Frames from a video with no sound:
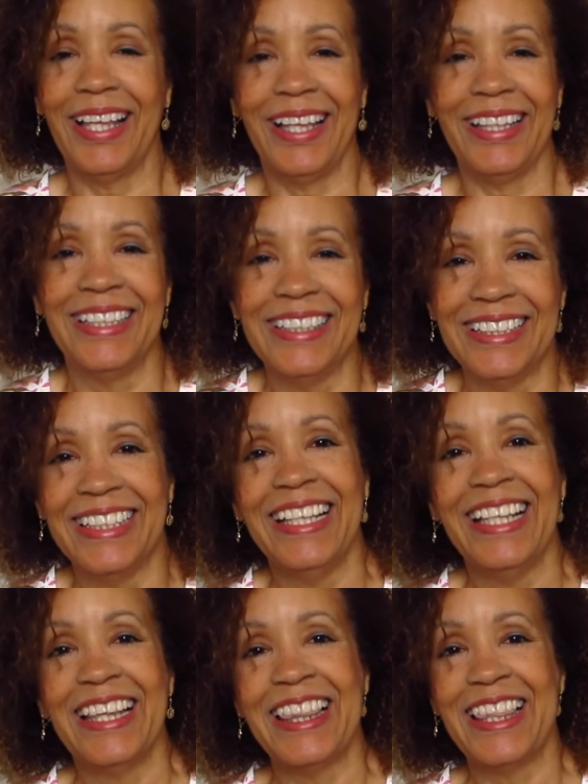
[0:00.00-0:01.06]

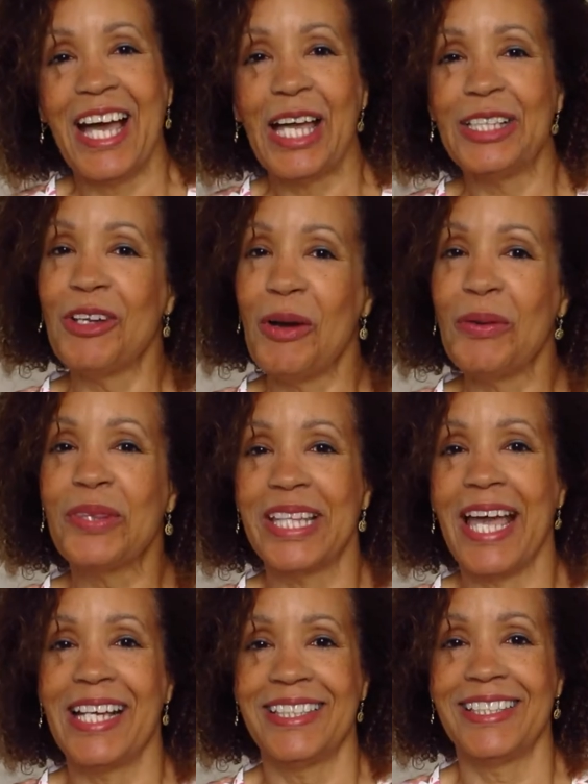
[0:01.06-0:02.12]
the, I know
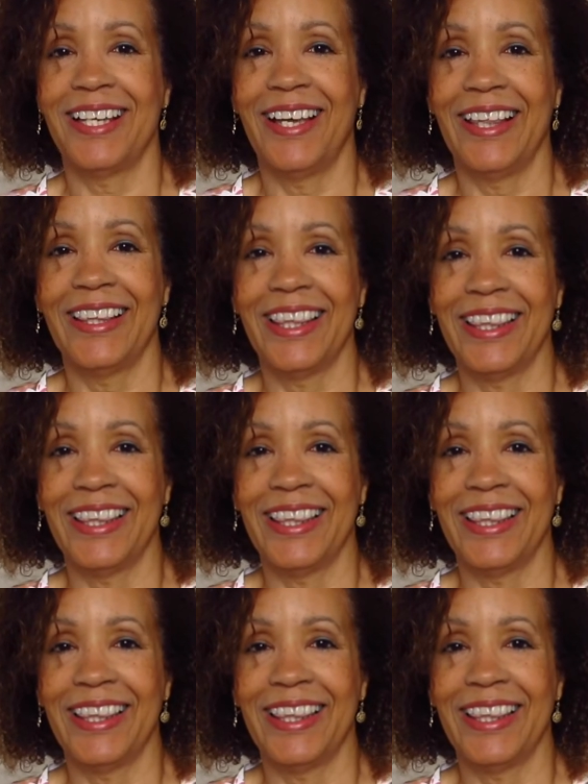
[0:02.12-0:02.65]
that uh,